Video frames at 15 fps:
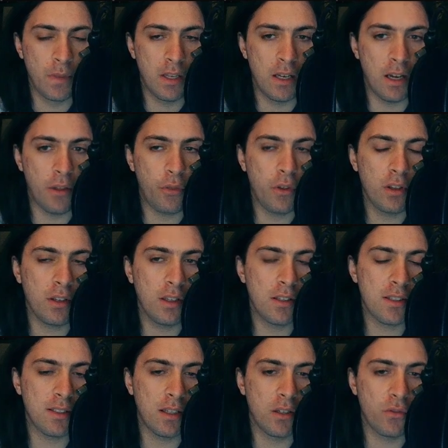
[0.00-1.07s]
I think
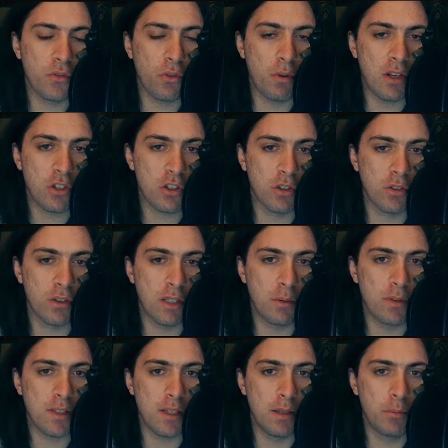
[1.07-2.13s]
instead of threshold, there
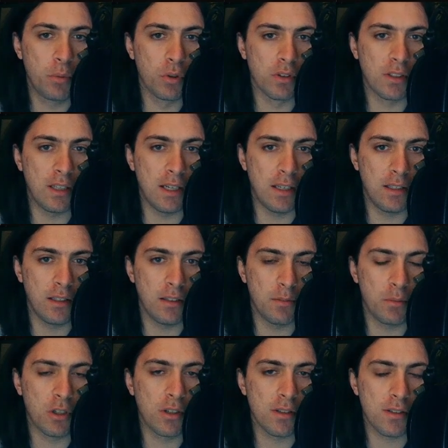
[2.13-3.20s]
is input gain here
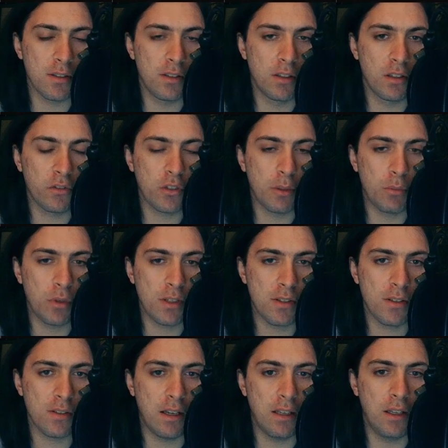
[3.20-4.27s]
because a lot of
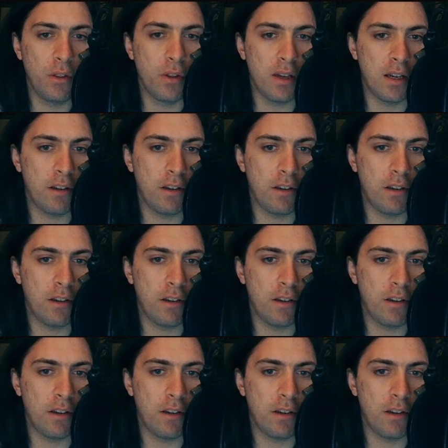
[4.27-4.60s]
compressors either have